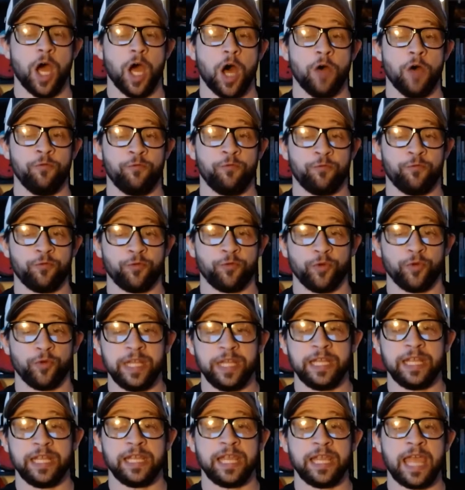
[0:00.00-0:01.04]
of
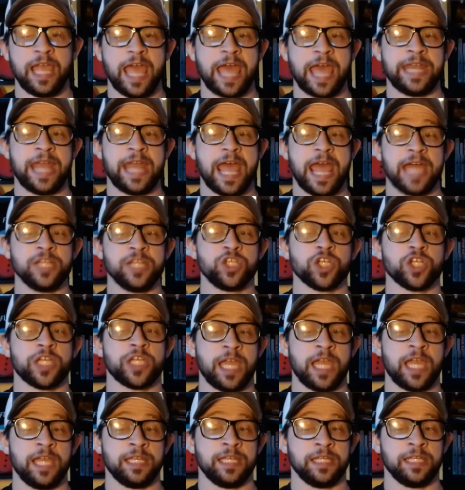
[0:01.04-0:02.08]
freeing and
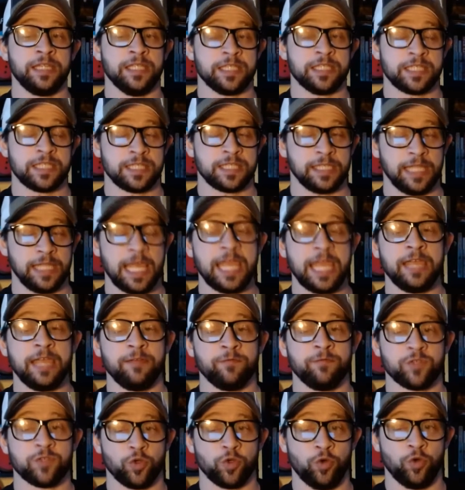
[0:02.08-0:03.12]
educating the slaves